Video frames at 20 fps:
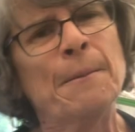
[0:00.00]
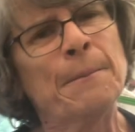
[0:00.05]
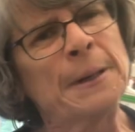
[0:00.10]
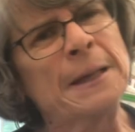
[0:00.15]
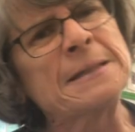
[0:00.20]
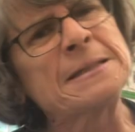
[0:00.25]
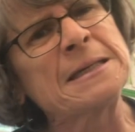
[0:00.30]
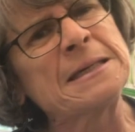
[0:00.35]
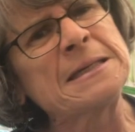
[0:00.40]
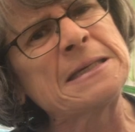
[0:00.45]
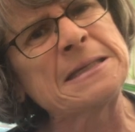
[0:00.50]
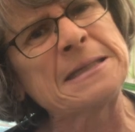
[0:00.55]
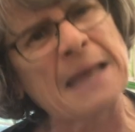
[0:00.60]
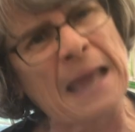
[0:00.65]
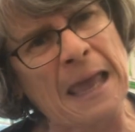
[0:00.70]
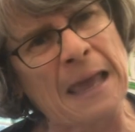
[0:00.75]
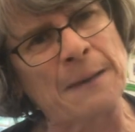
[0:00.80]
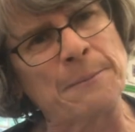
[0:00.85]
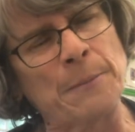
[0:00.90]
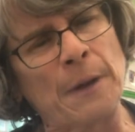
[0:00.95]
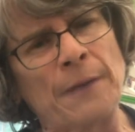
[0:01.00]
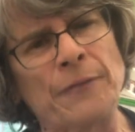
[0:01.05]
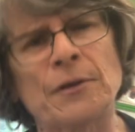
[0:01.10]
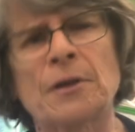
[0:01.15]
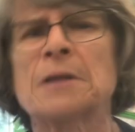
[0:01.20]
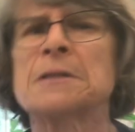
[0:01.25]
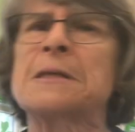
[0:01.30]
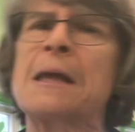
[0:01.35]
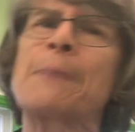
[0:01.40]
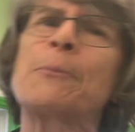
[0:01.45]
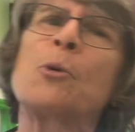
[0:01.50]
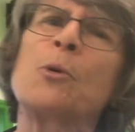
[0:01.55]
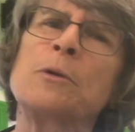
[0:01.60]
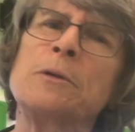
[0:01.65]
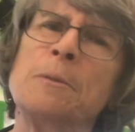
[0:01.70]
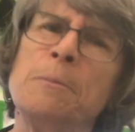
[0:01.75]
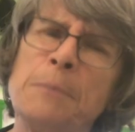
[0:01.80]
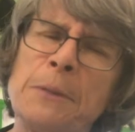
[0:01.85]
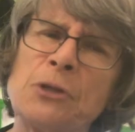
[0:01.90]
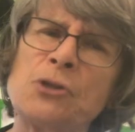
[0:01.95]
But it's a sad month because I'm going
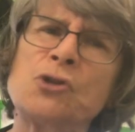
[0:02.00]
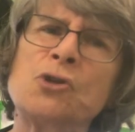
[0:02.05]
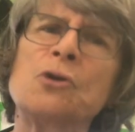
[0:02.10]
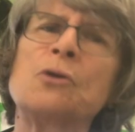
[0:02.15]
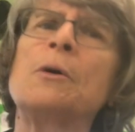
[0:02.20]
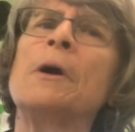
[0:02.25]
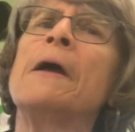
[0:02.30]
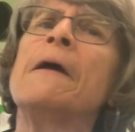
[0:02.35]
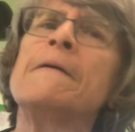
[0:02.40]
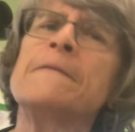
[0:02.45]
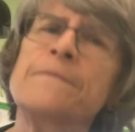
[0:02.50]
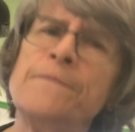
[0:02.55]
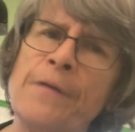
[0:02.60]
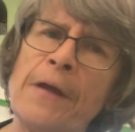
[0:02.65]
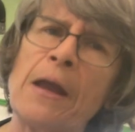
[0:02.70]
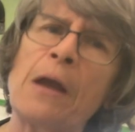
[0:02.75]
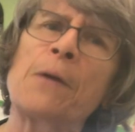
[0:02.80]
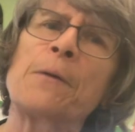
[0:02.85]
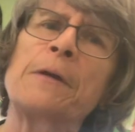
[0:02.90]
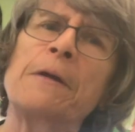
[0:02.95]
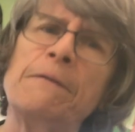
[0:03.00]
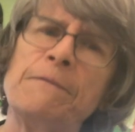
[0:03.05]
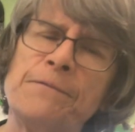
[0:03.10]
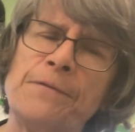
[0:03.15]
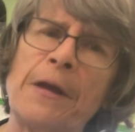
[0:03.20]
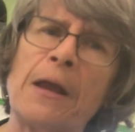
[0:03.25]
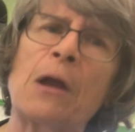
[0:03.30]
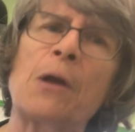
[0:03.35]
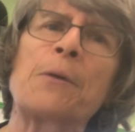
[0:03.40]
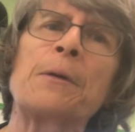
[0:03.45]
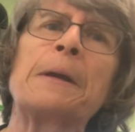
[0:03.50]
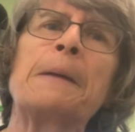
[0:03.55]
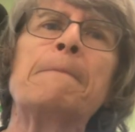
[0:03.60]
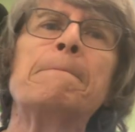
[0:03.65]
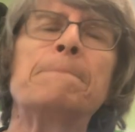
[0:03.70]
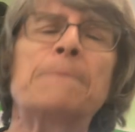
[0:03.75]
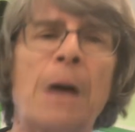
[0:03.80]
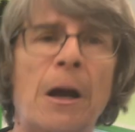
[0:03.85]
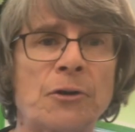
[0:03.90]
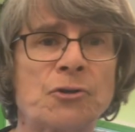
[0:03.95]
to miss you very, very
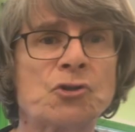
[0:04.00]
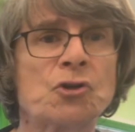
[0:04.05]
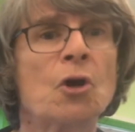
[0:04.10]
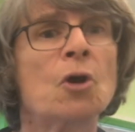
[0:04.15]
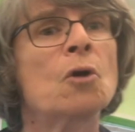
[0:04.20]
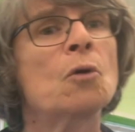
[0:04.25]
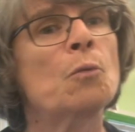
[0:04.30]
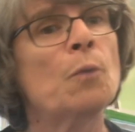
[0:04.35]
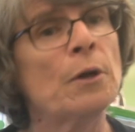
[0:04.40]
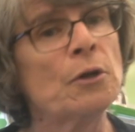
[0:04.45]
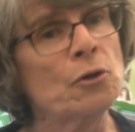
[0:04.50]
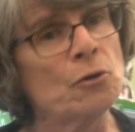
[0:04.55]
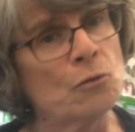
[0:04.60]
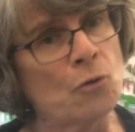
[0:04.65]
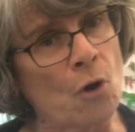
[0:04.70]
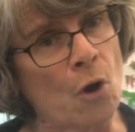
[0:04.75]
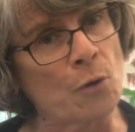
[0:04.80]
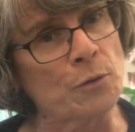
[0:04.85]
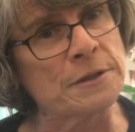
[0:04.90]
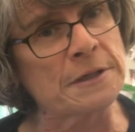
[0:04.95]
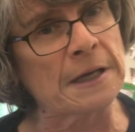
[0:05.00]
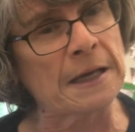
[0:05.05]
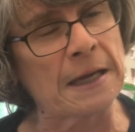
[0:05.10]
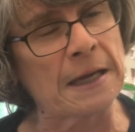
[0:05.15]
much when you go to